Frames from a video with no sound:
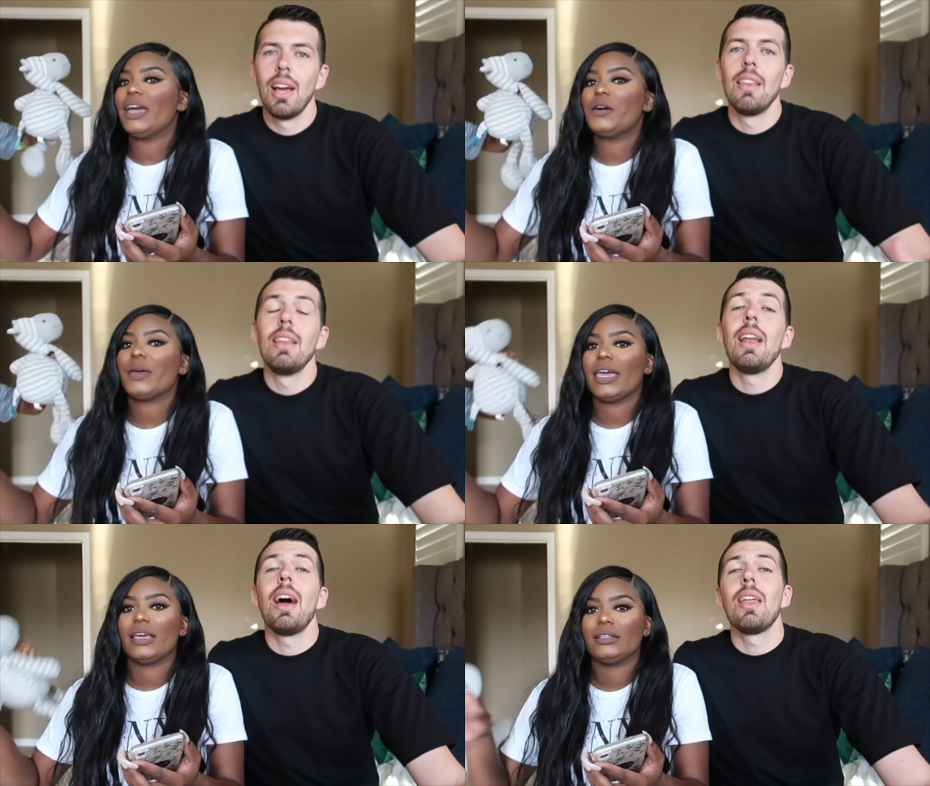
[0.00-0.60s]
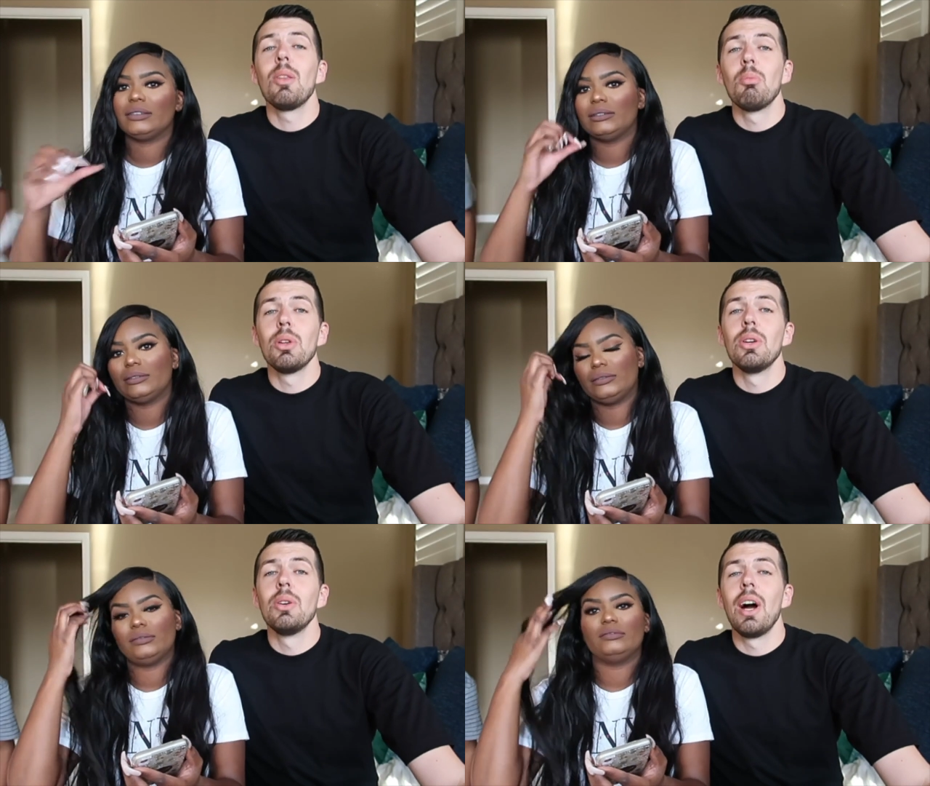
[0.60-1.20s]
Speaker 1: And then out of the
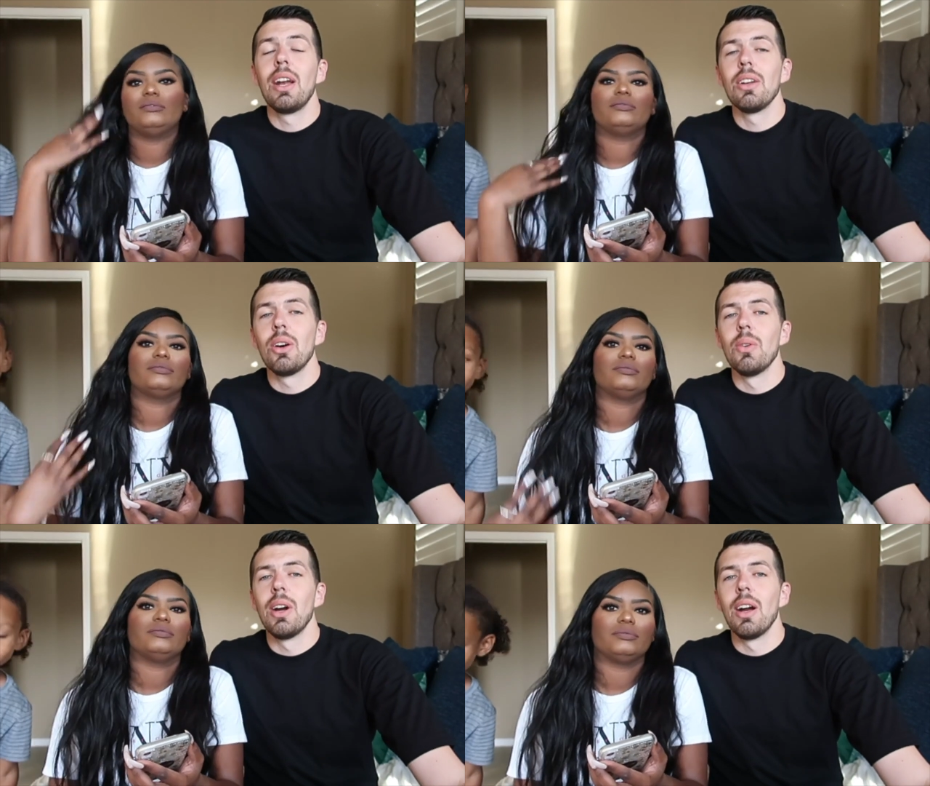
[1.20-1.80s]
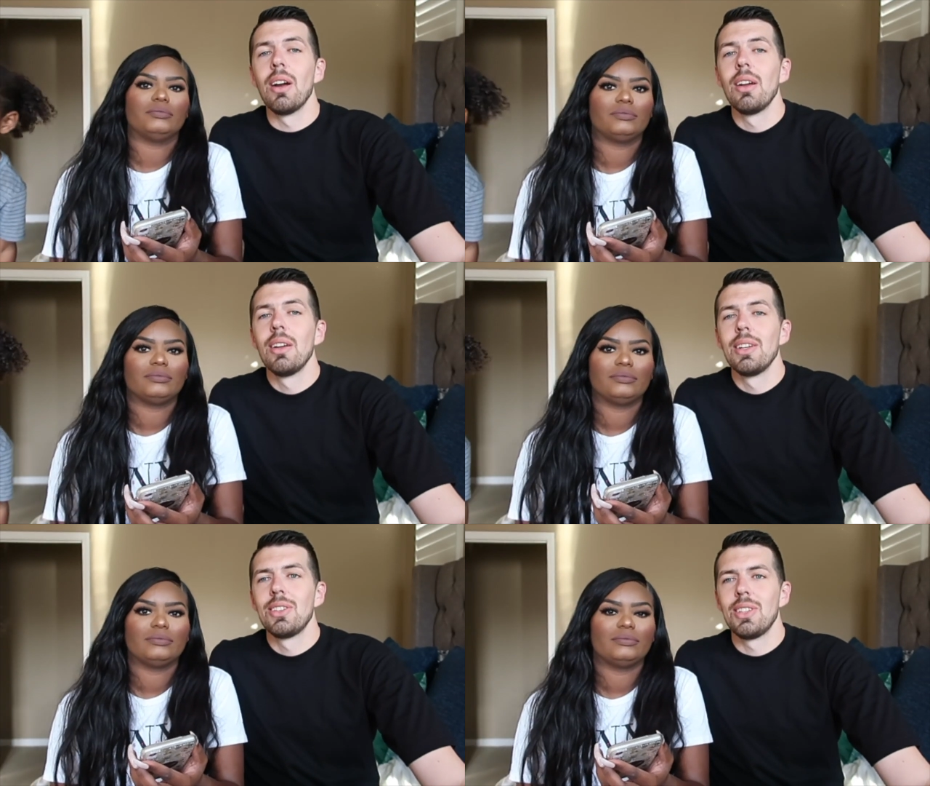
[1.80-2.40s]
blue, out of nowhere,
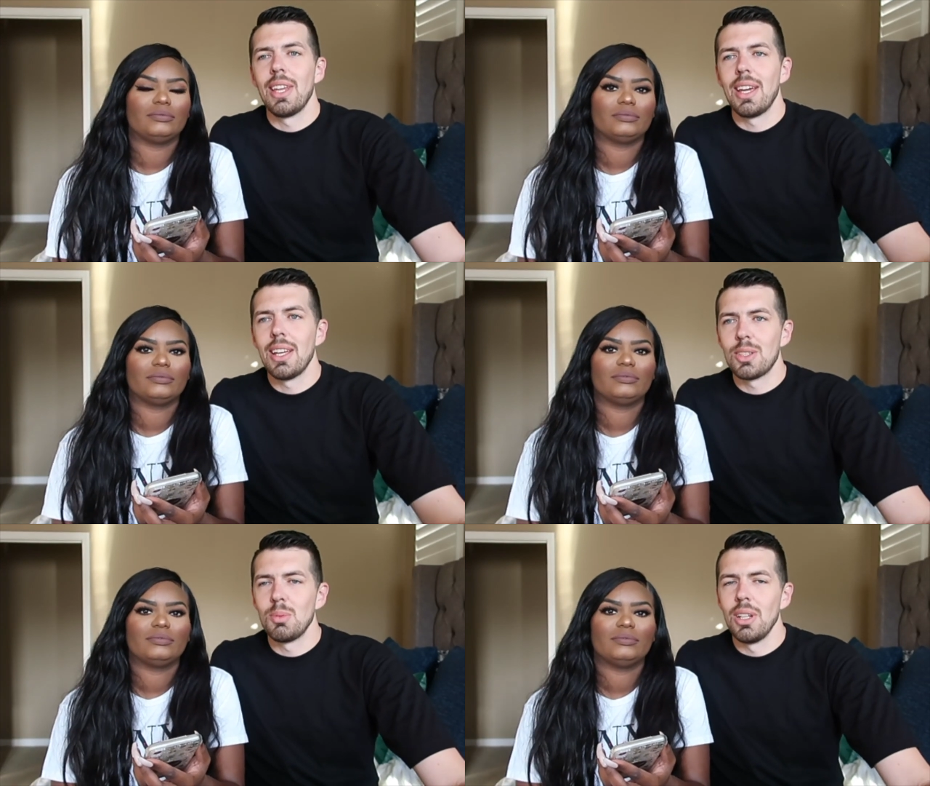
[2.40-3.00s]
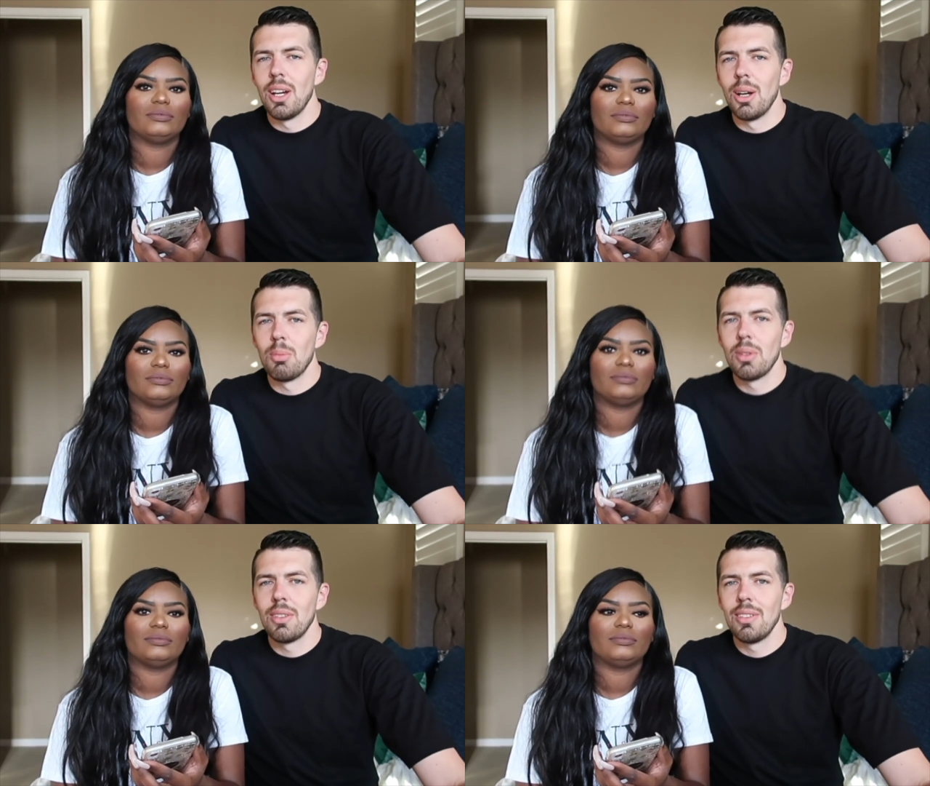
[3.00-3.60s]
she like hits me up,
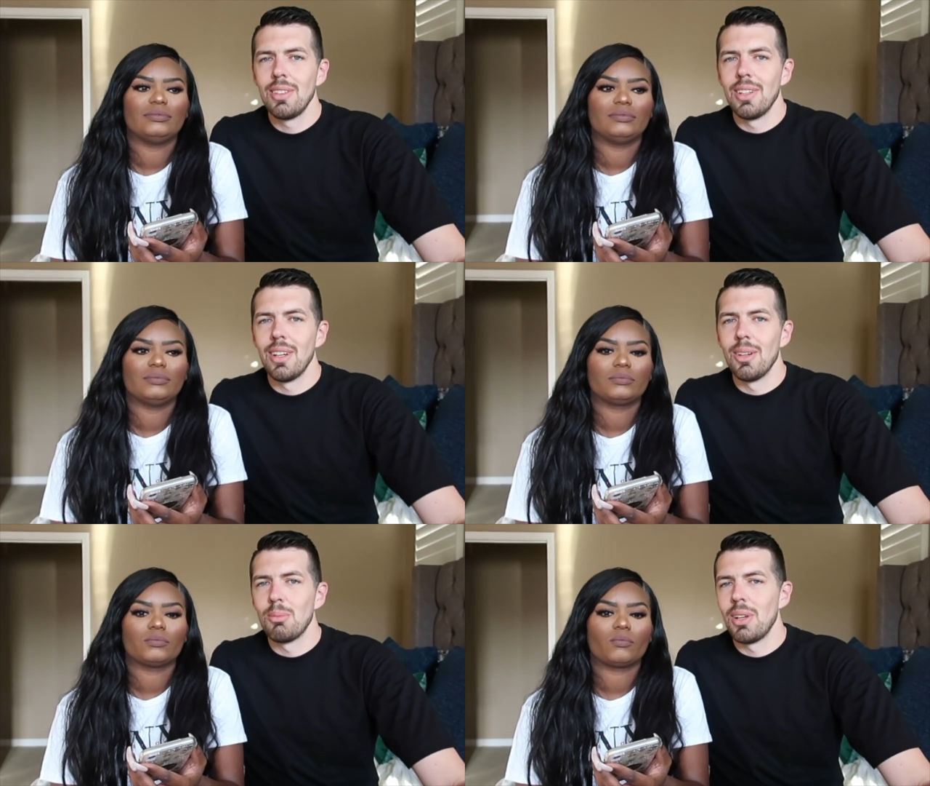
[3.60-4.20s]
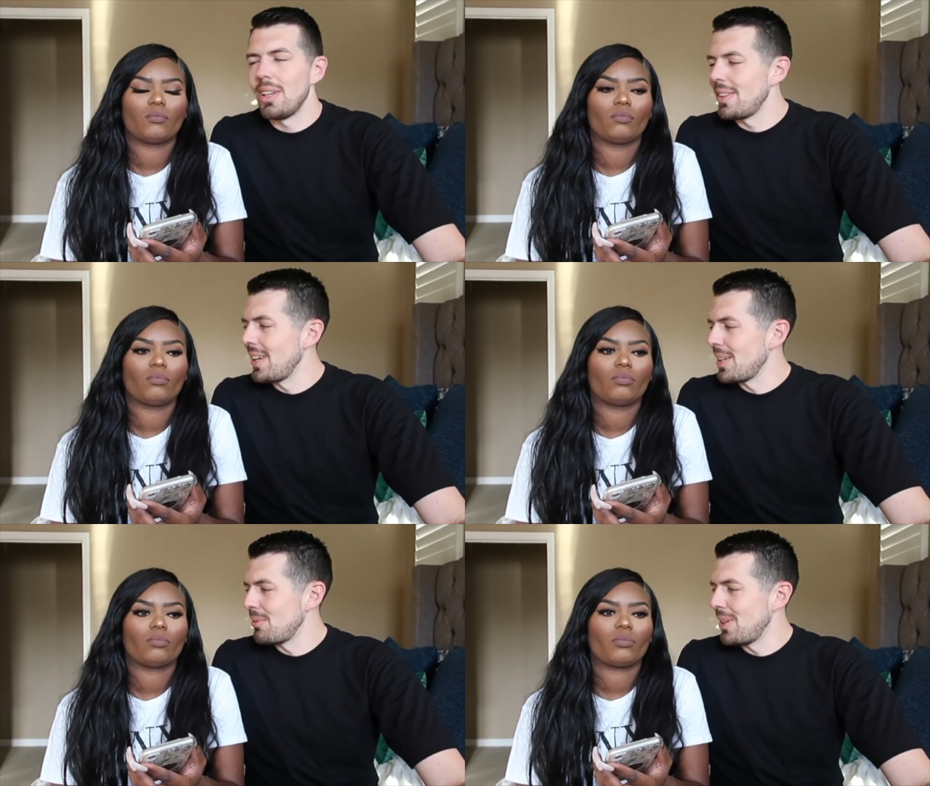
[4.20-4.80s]
you know, probably
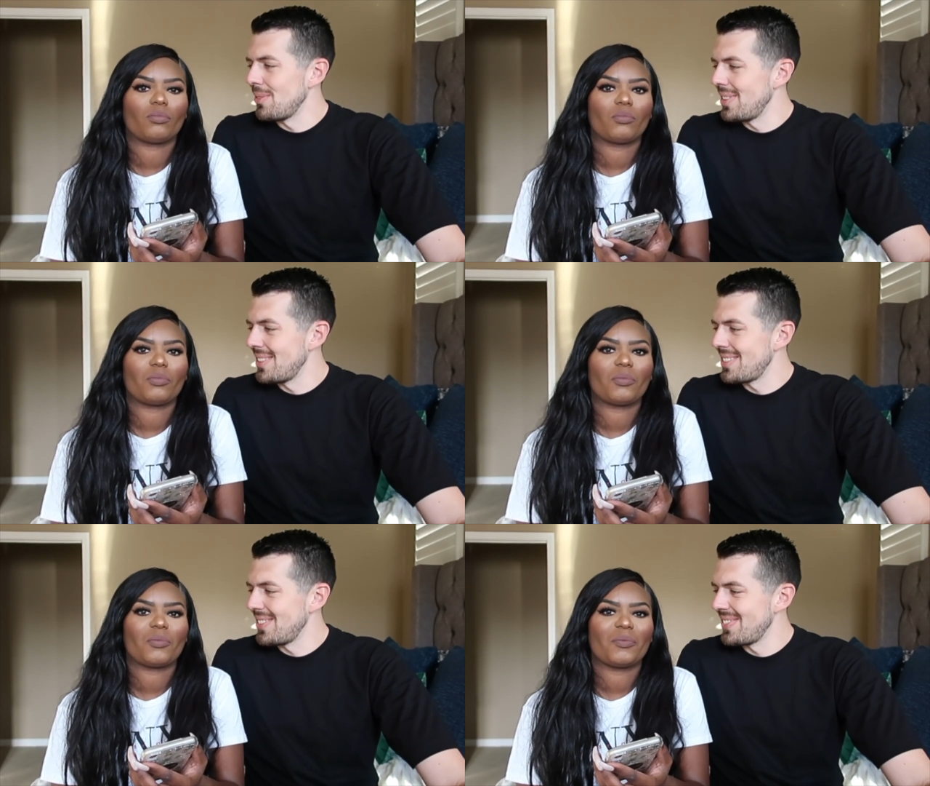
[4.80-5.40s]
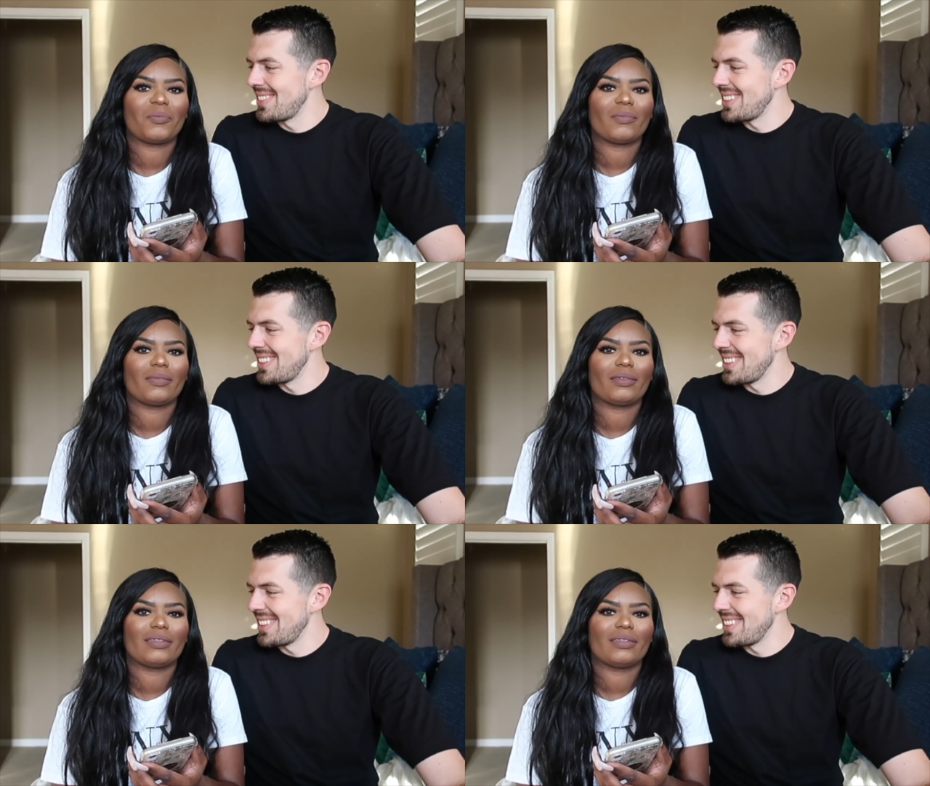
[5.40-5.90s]
thinking about me or something.